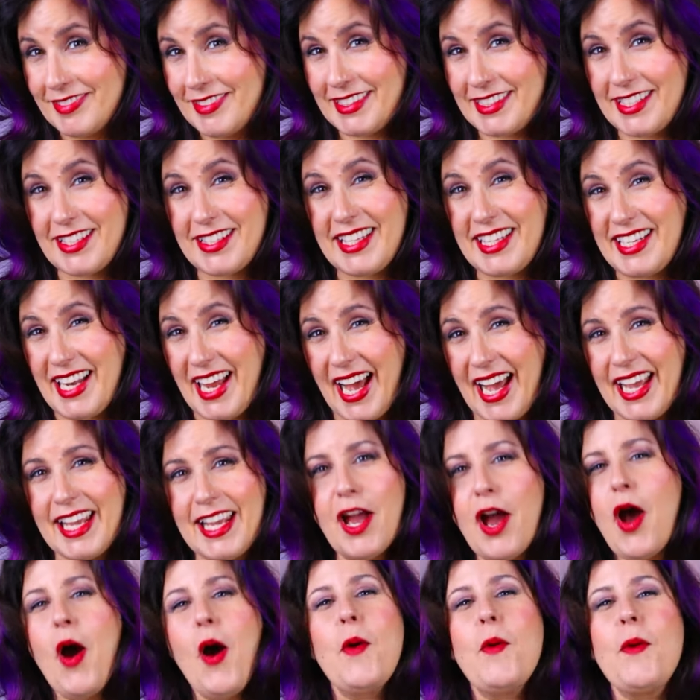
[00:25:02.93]
Until they die?
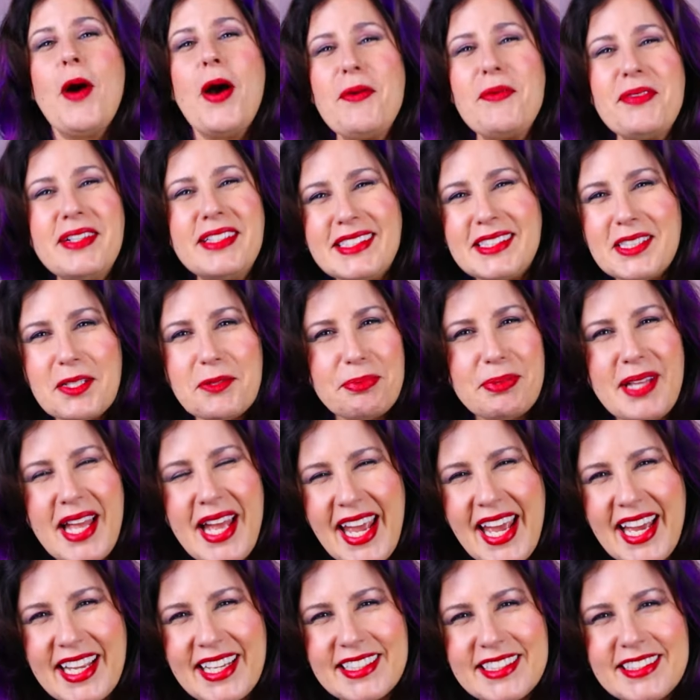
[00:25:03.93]
What was the
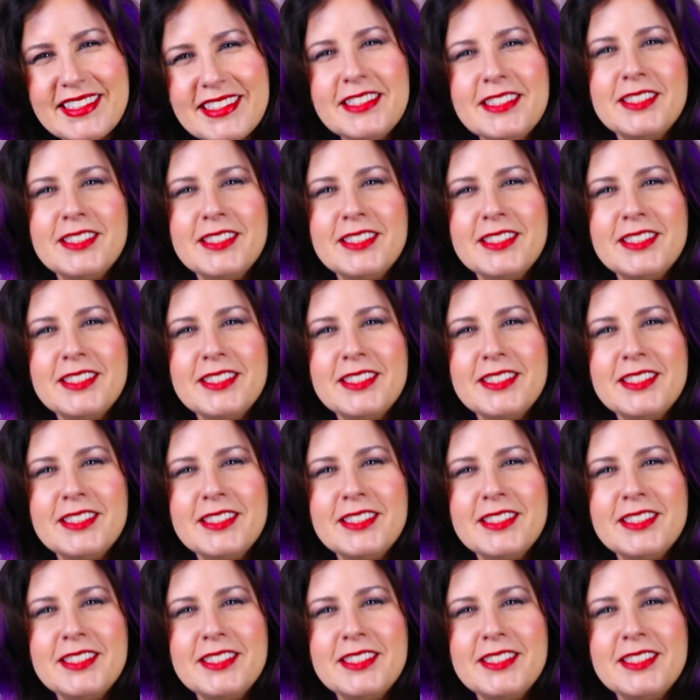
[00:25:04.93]
plan?